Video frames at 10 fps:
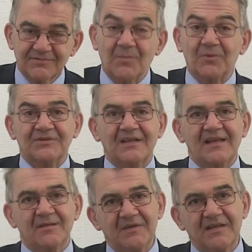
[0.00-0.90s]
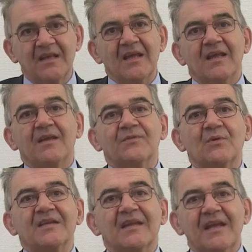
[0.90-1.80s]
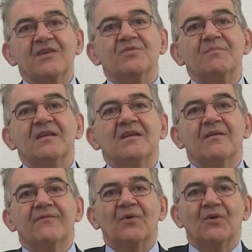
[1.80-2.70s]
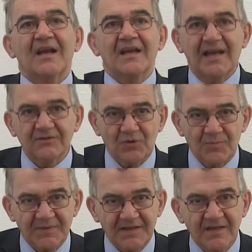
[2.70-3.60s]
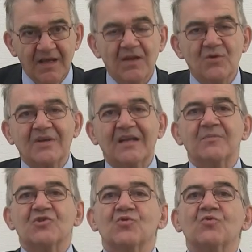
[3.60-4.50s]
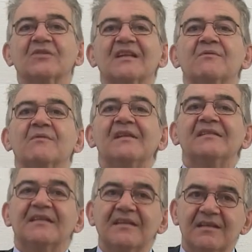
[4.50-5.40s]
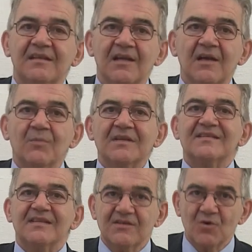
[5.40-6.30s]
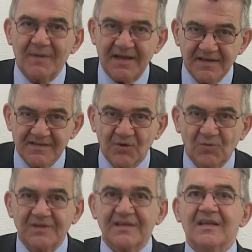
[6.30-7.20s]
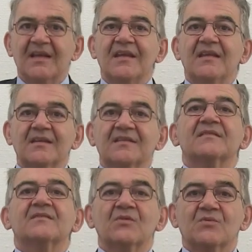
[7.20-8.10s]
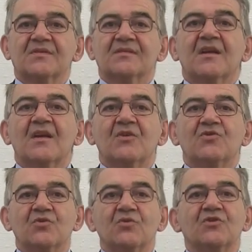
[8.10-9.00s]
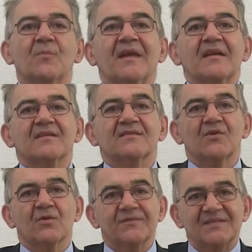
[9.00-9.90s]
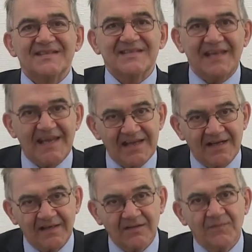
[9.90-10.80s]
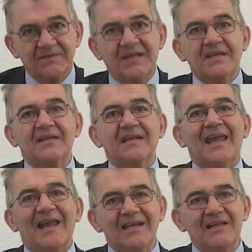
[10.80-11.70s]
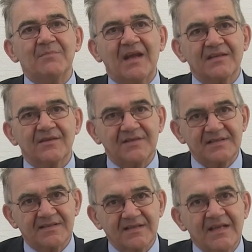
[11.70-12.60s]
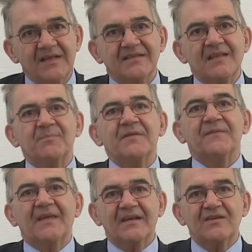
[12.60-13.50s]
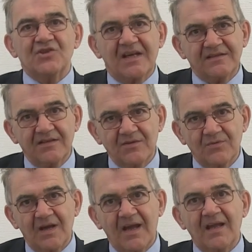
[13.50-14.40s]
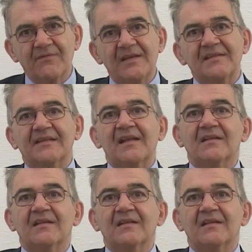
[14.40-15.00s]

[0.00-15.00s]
somebody like me. If you engage me for account opening, you can be sure that we will deal with senior bankers only. Here is the truth. Junior bankers are often scared of taking any minor risk. They prefer rejecting you. I will